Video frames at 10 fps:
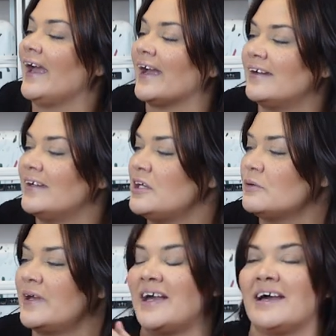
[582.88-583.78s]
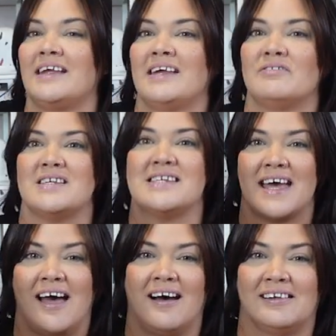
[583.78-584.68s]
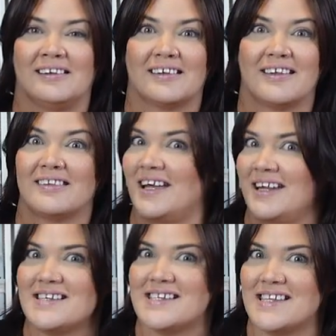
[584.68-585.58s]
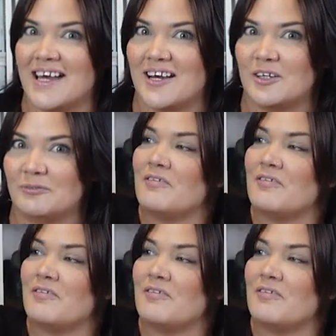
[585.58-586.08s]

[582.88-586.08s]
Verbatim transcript: and you can't even tell that it's there.